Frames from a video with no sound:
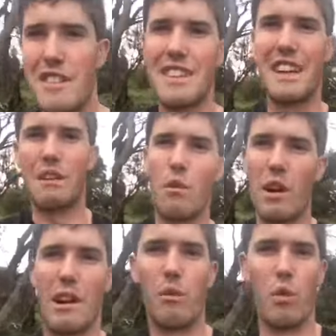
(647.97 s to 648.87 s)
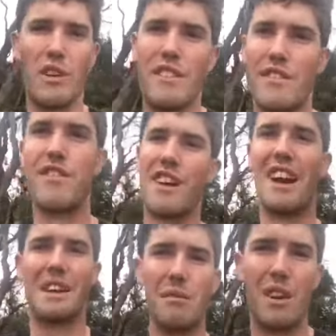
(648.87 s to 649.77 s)
get what I want in
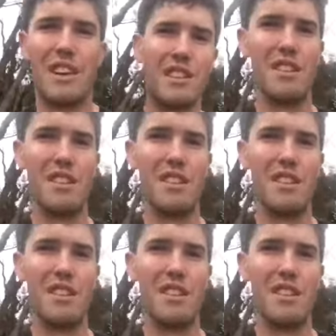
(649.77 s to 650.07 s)
frame when I do